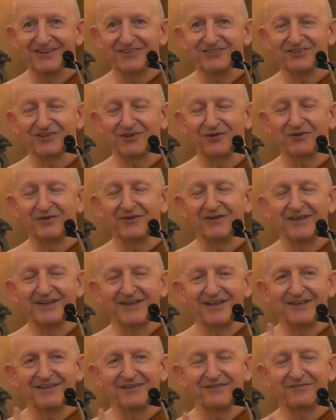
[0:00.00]
So
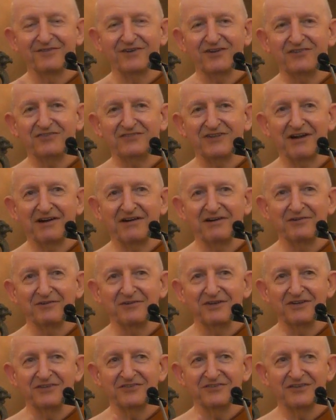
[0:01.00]
the first
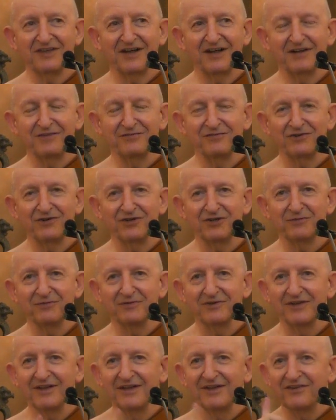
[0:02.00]
arrow is
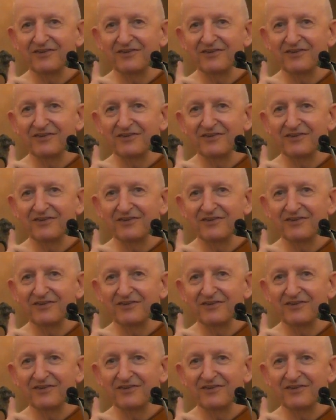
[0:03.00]
unavoidable.